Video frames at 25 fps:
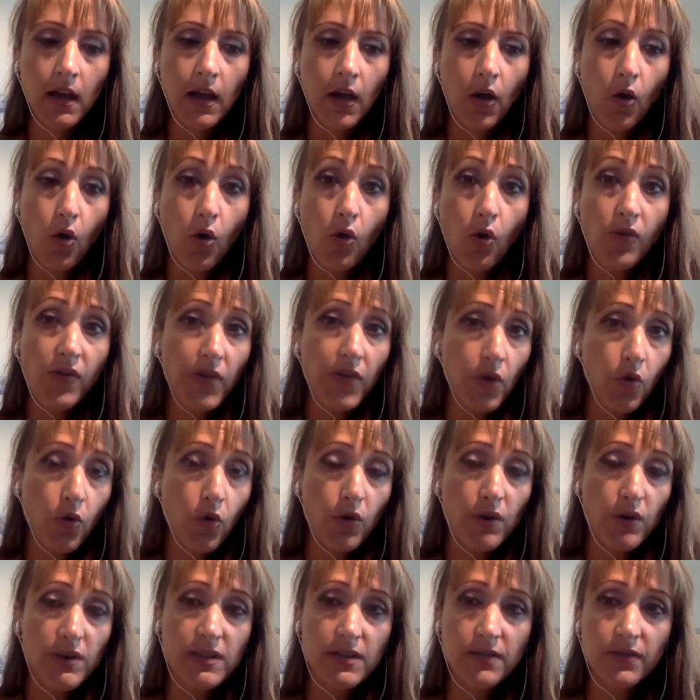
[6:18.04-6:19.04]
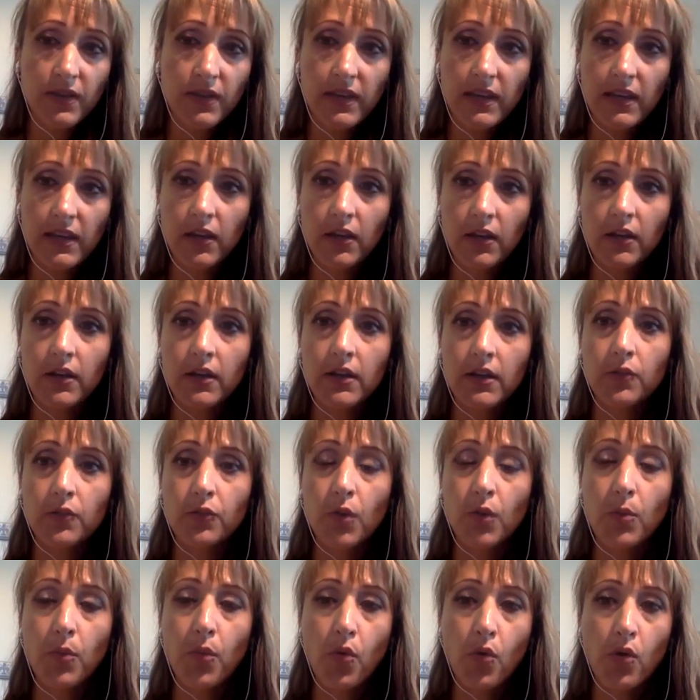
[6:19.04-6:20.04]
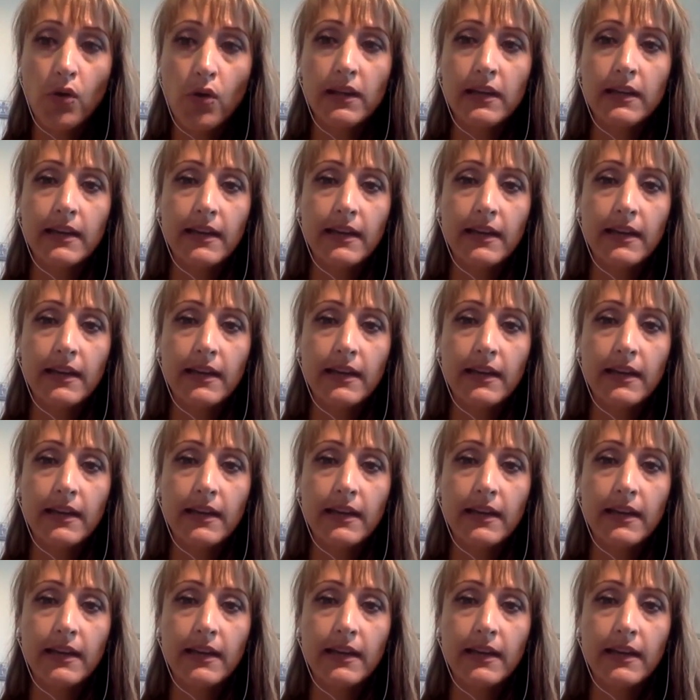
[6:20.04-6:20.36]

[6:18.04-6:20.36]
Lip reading: over the course of a year reported